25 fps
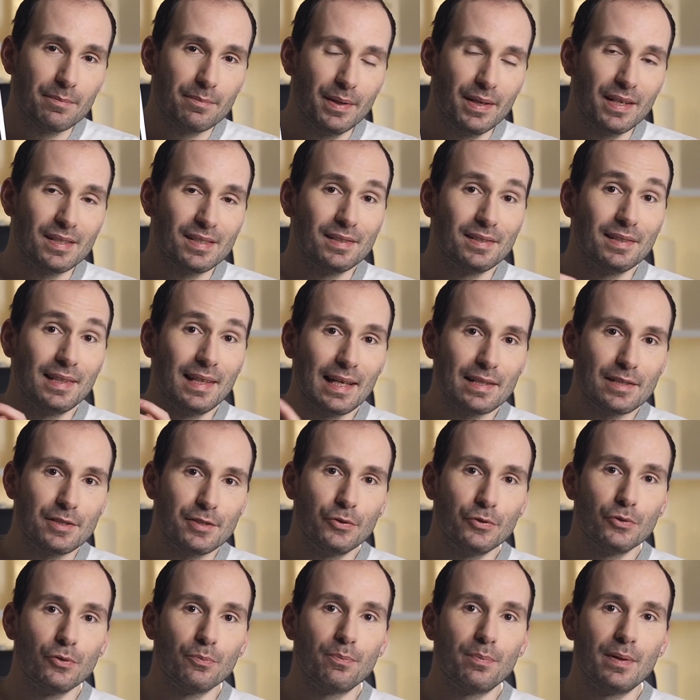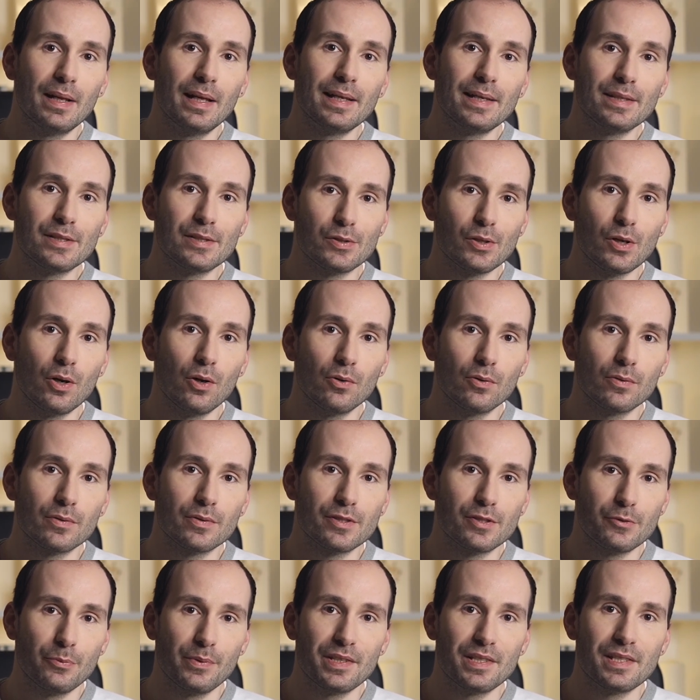because it gets you to play
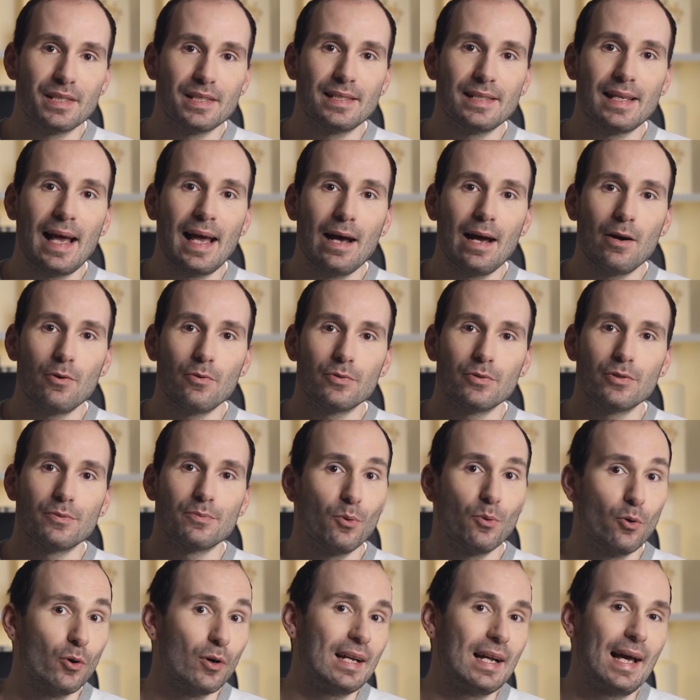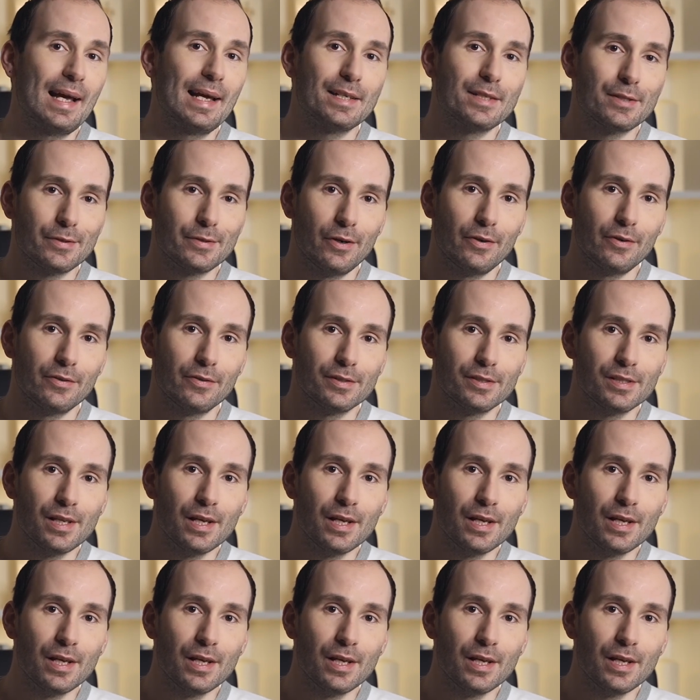songs which sound more like songs